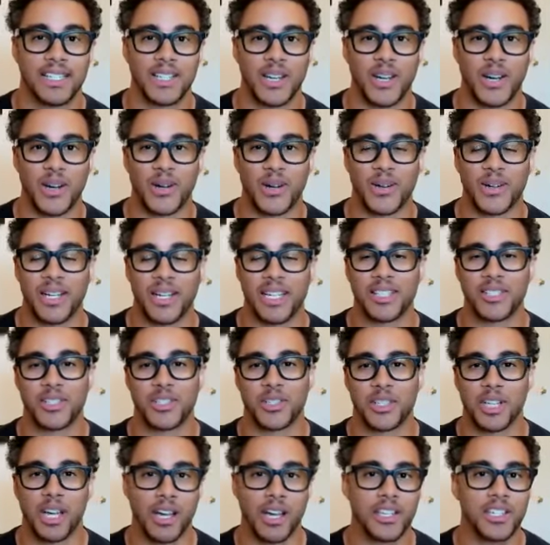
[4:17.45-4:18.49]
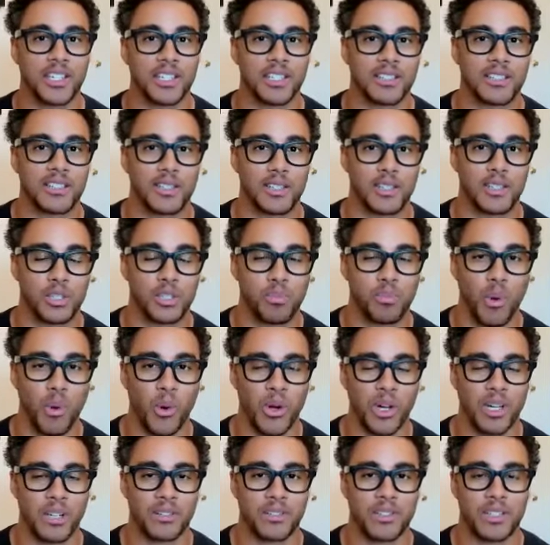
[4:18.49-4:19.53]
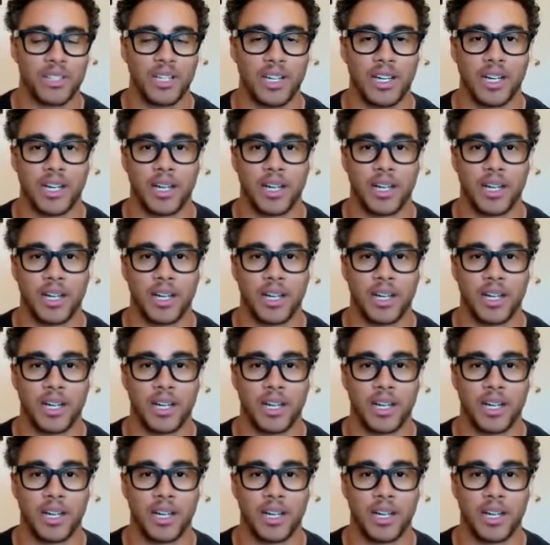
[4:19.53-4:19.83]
introduction to sports,